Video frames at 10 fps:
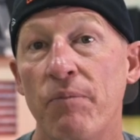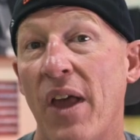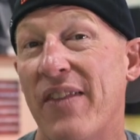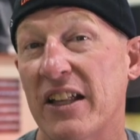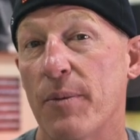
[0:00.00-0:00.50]

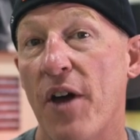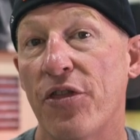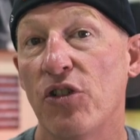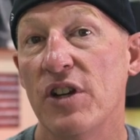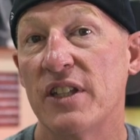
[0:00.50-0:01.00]
That's about
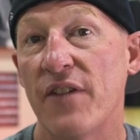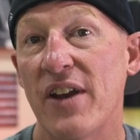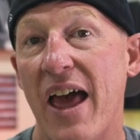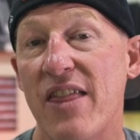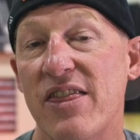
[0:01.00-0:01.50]

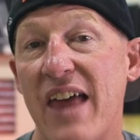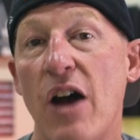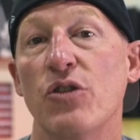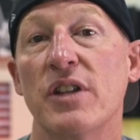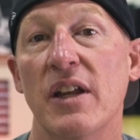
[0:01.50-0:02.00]

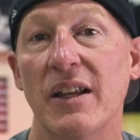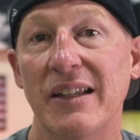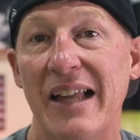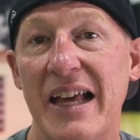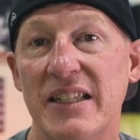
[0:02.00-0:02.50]
37,000
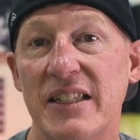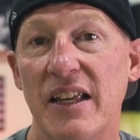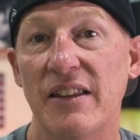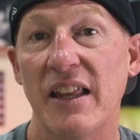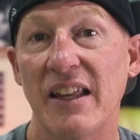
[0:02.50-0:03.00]
less
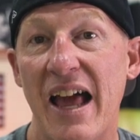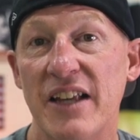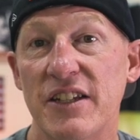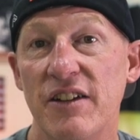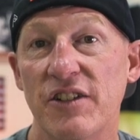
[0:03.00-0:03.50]
than
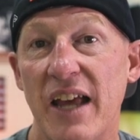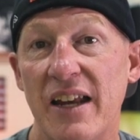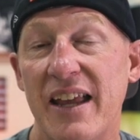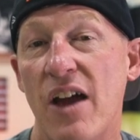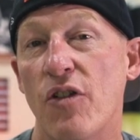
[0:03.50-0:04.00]
last year's
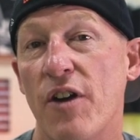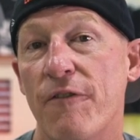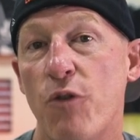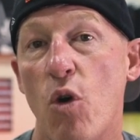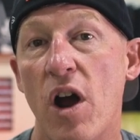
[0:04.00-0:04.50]
headcount
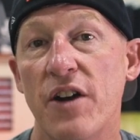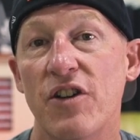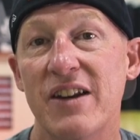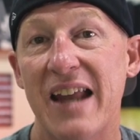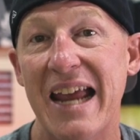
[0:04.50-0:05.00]
of
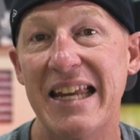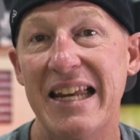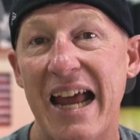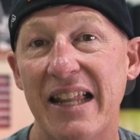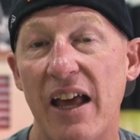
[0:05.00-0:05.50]

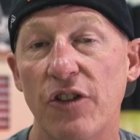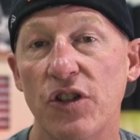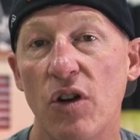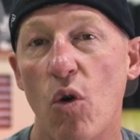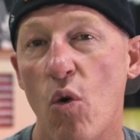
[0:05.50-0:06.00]

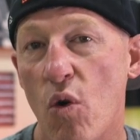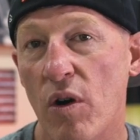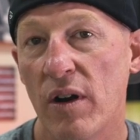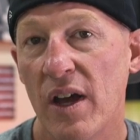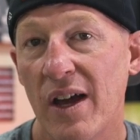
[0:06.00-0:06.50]
499,000,
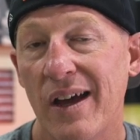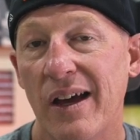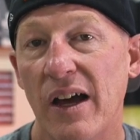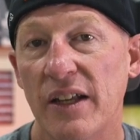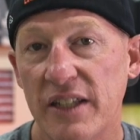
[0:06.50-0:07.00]
or
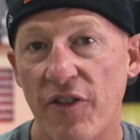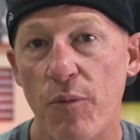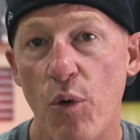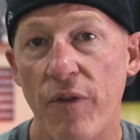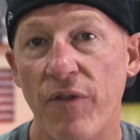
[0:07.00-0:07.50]
a
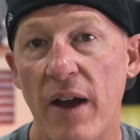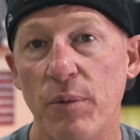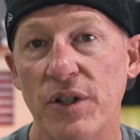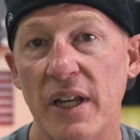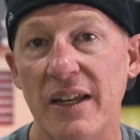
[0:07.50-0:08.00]

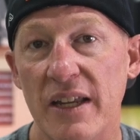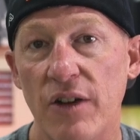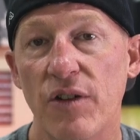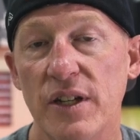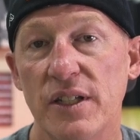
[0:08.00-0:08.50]
7.5%
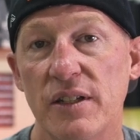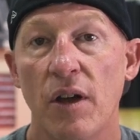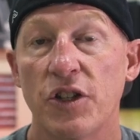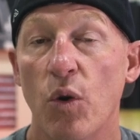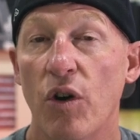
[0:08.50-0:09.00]
decrease.
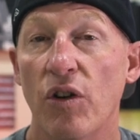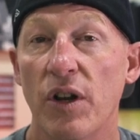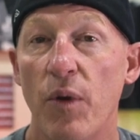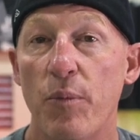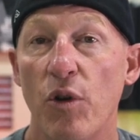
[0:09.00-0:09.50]
So
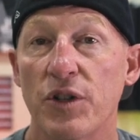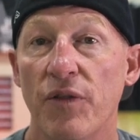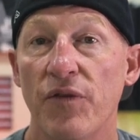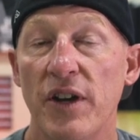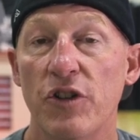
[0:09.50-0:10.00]
early reports
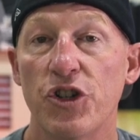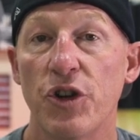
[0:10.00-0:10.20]
from vendors show